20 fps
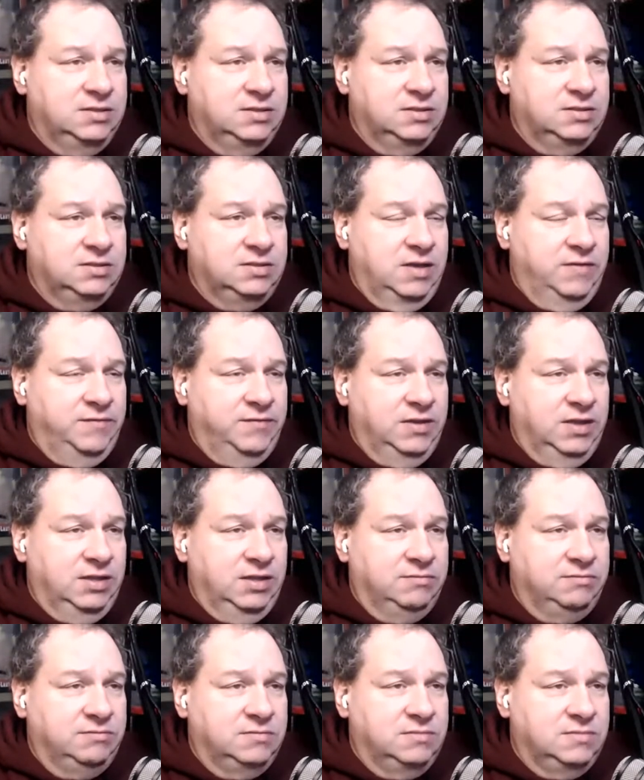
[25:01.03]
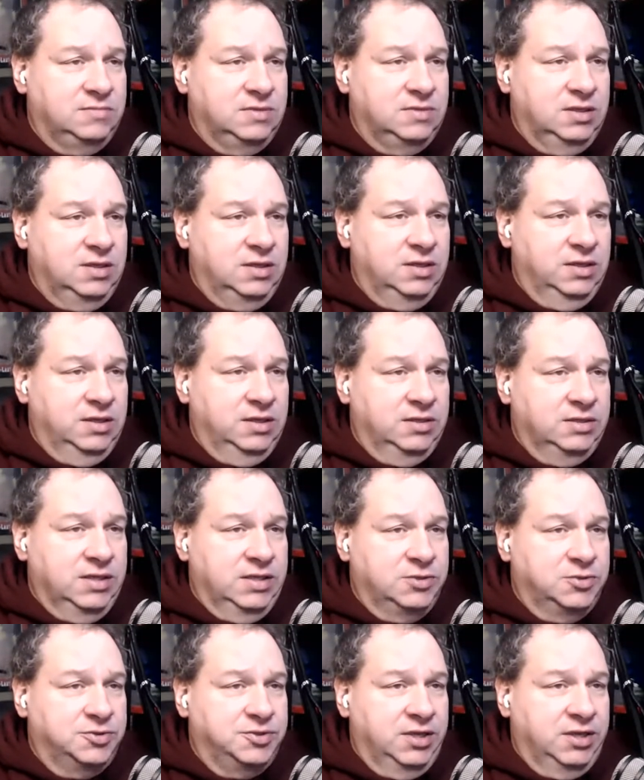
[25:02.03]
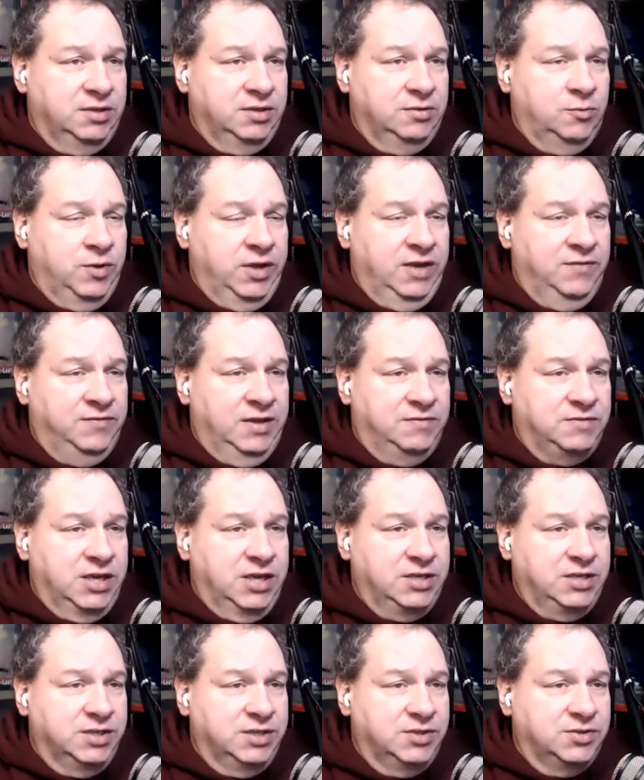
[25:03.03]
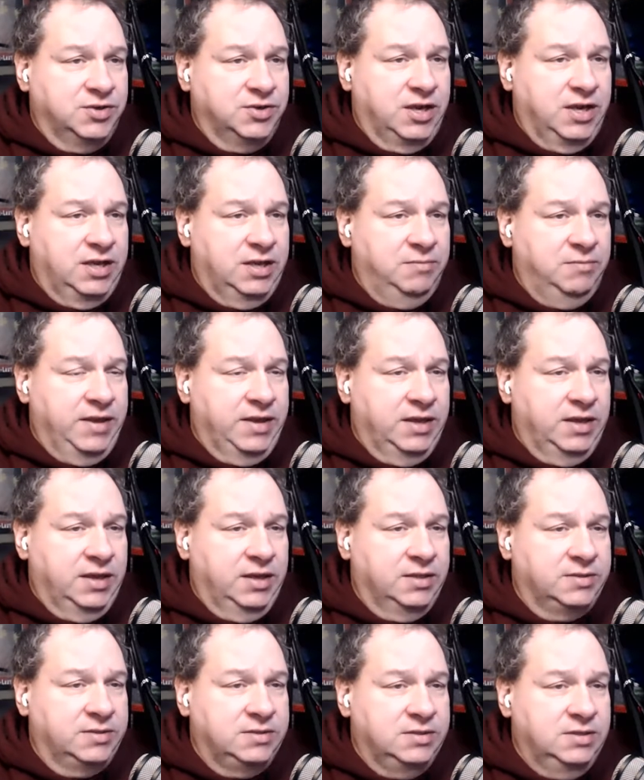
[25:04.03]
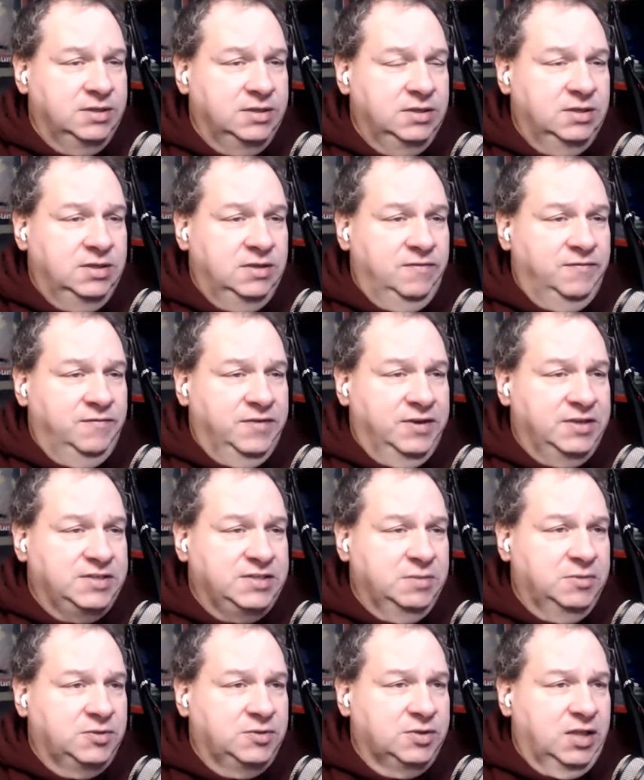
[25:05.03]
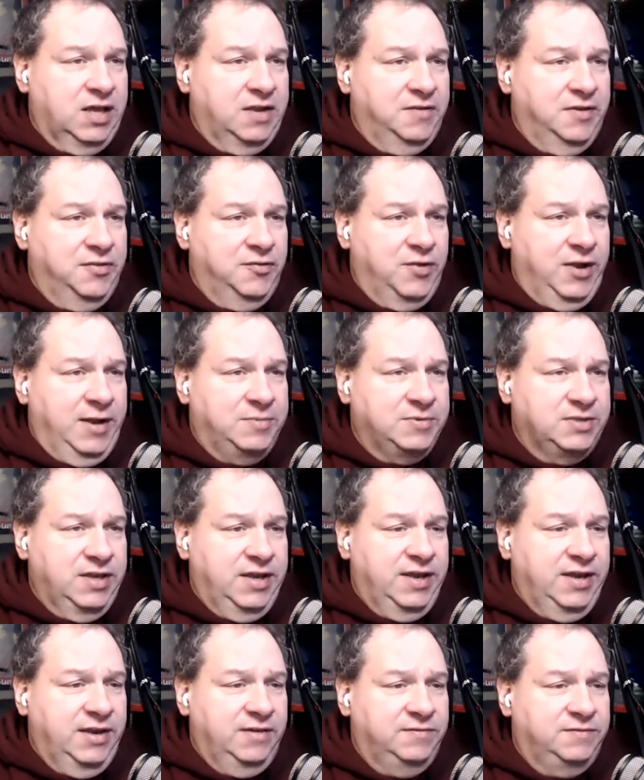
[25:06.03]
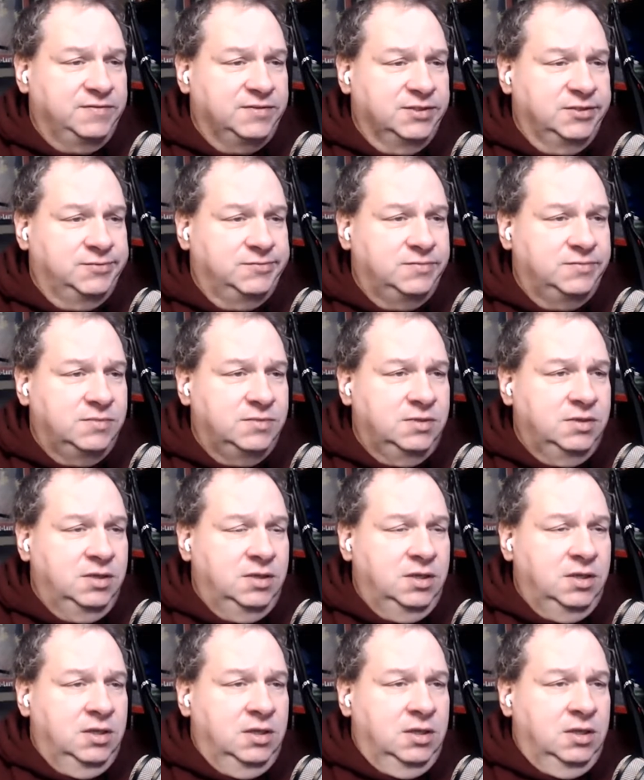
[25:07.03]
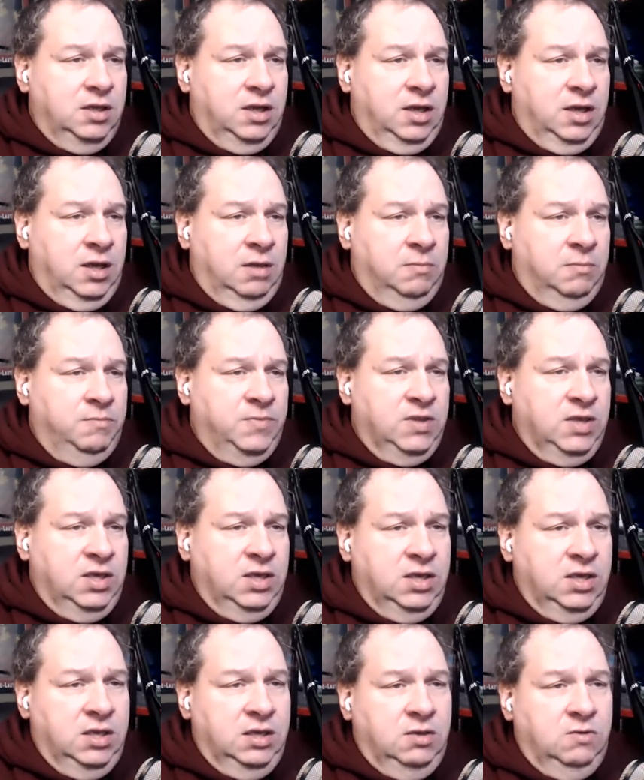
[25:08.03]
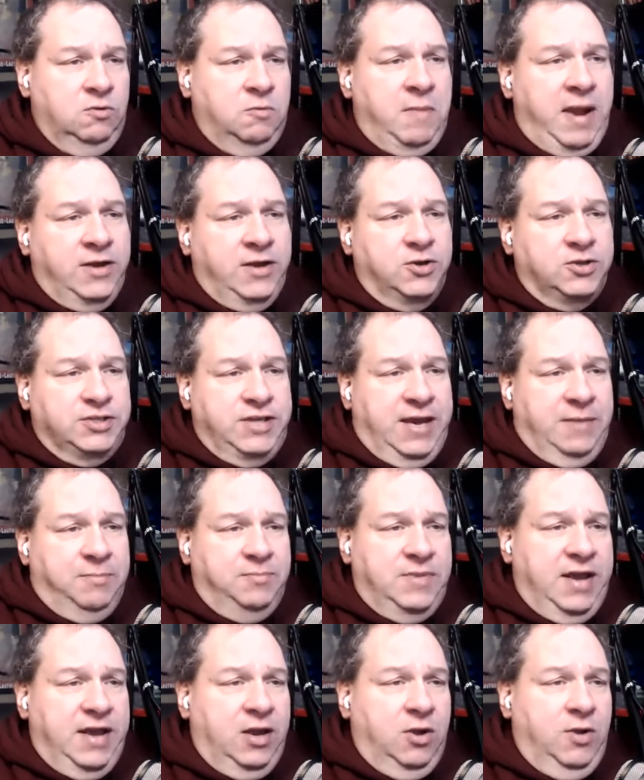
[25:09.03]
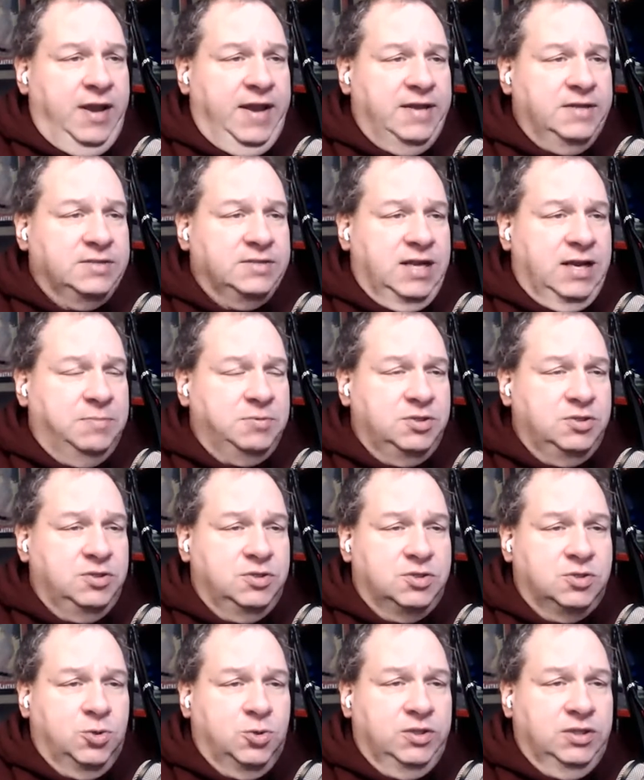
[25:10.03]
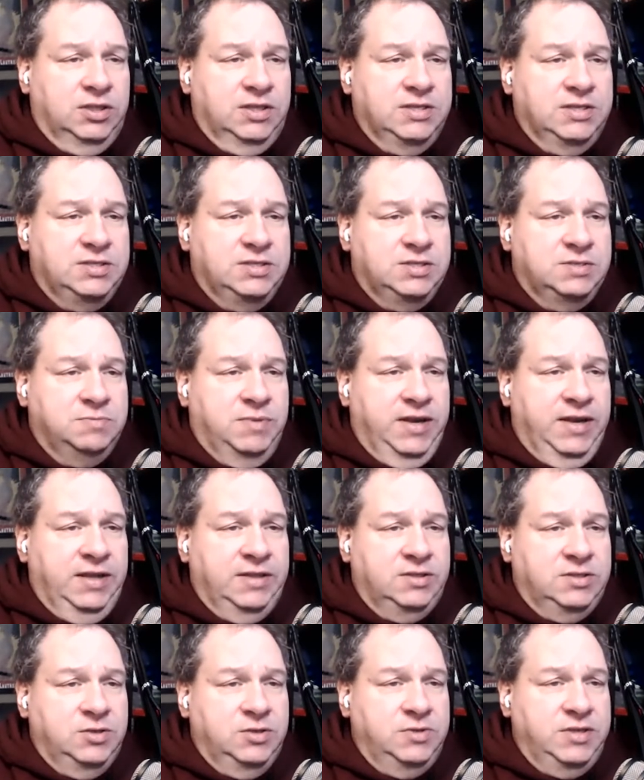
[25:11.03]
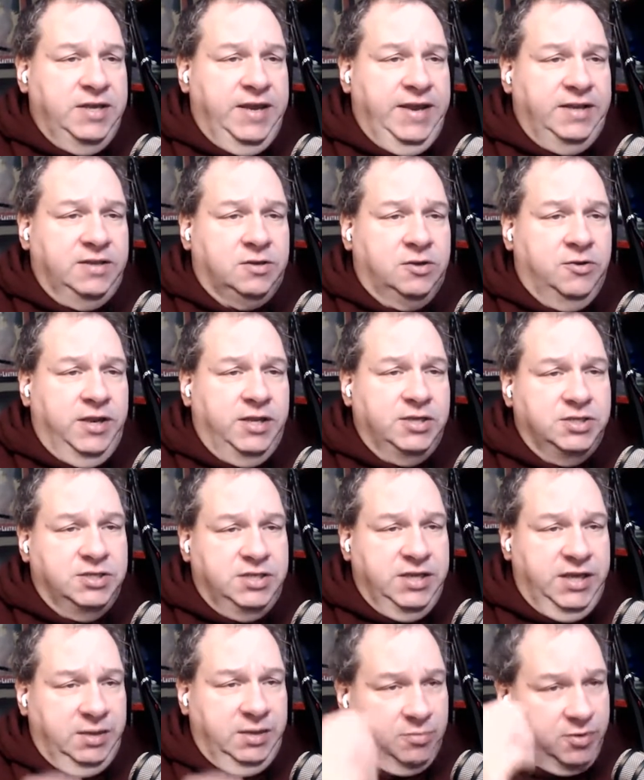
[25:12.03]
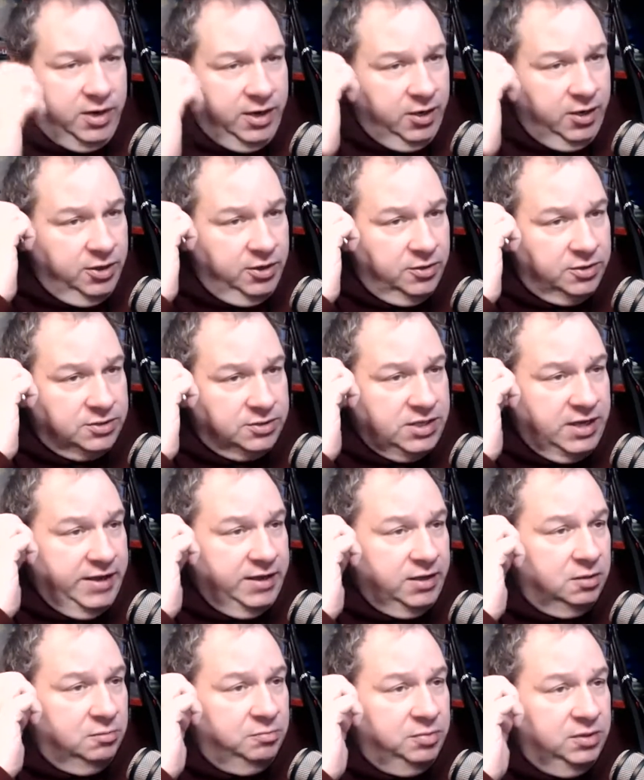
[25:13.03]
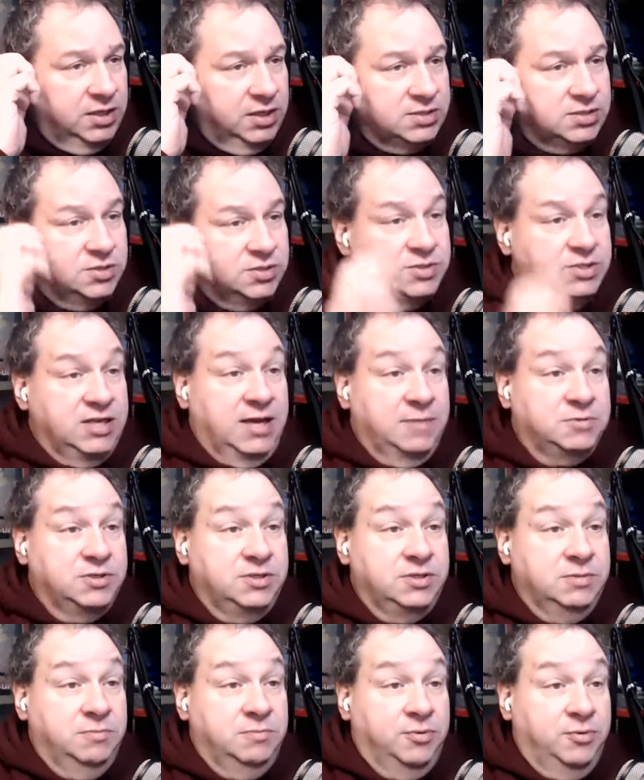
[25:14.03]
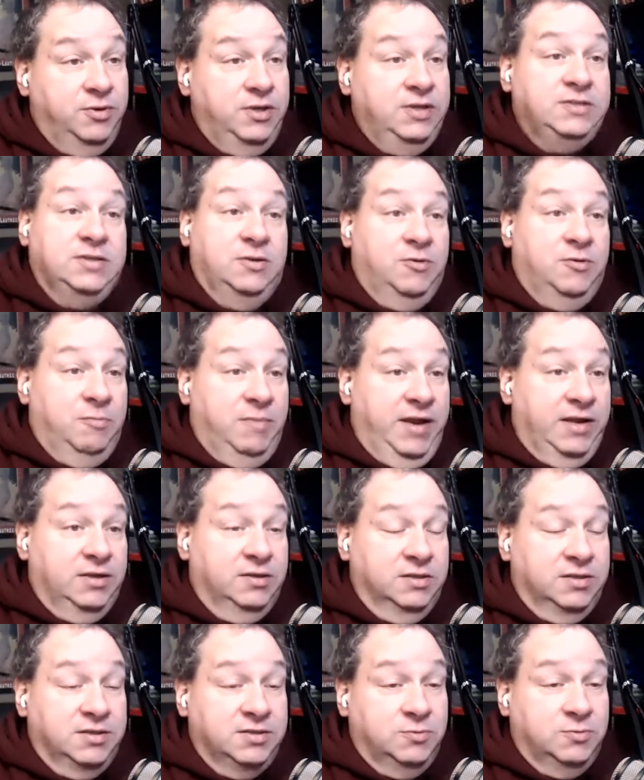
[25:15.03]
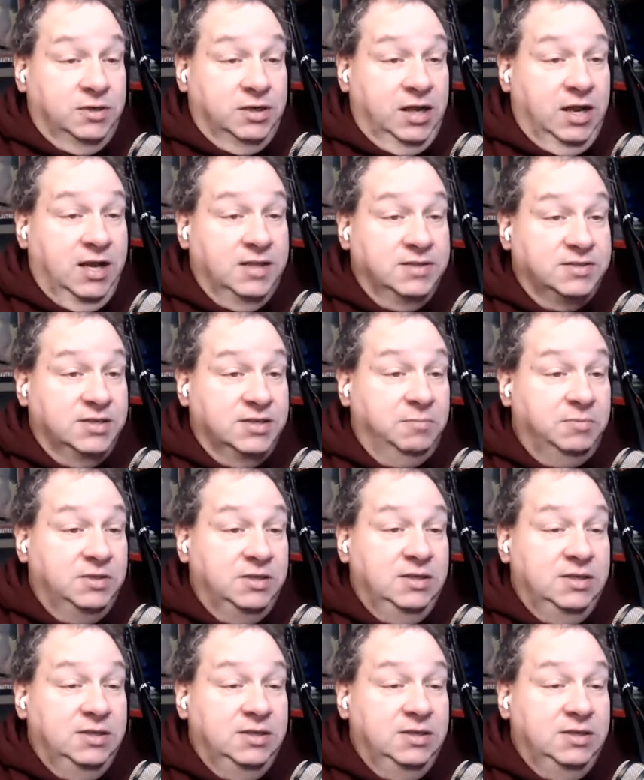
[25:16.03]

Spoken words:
definitely an interesting way if they change things. They're kind of making it very similar to a lot of other apps they have. So the Reminders app now has an option to sort lists by due date, creation date, priority, or title. Plus, there's an option to print a reminder list. What a concept.